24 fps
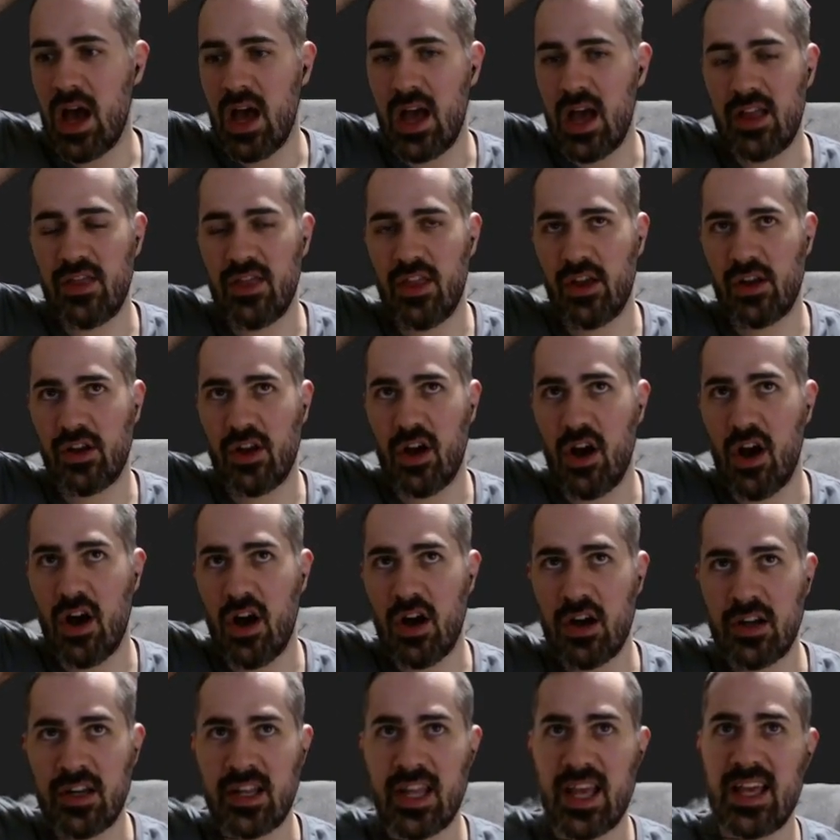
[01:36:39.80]
the
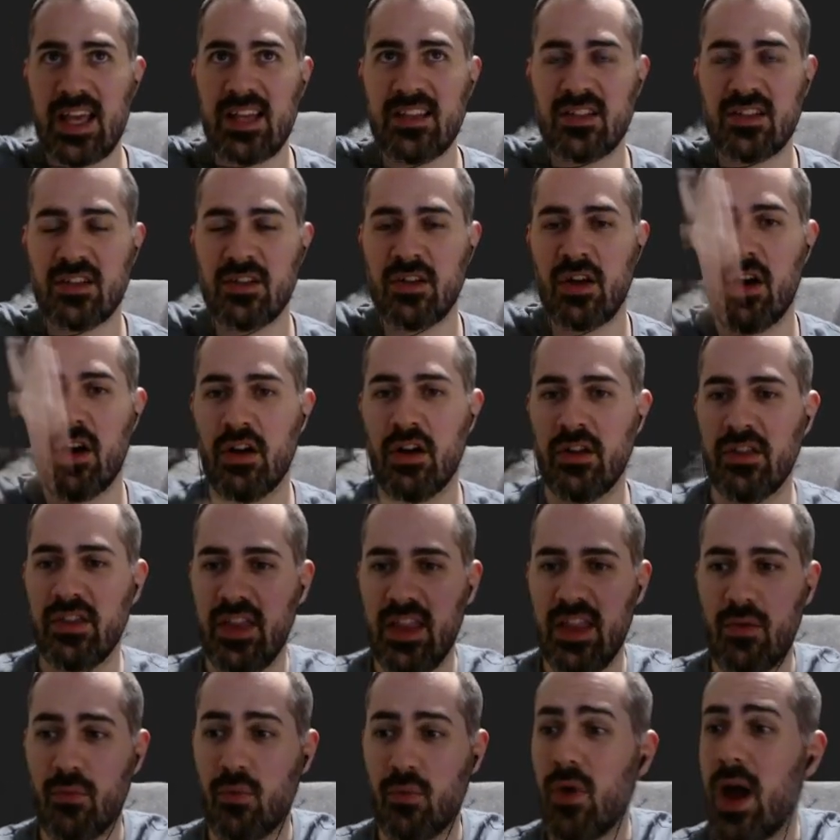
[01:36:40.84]
card isn't on
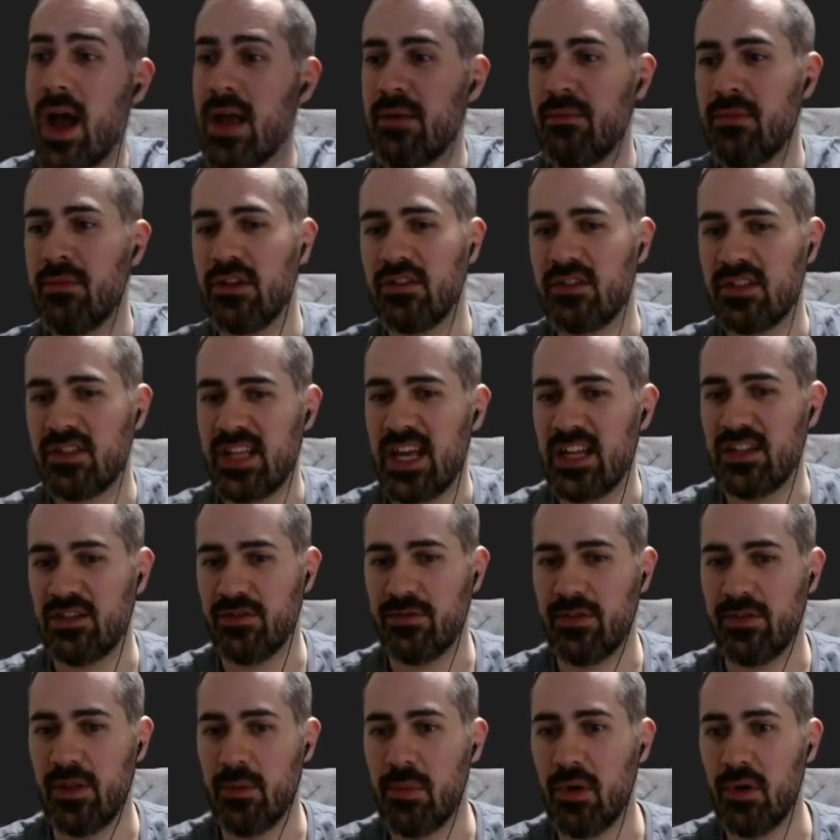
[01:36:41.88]
the rightmost edge of
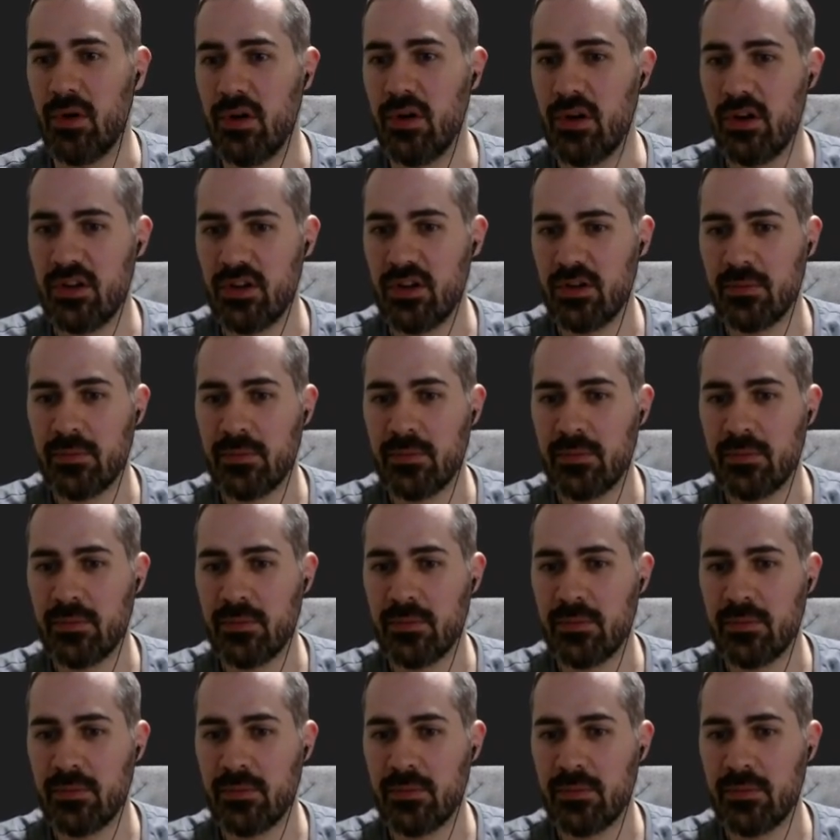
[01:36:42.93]
the board.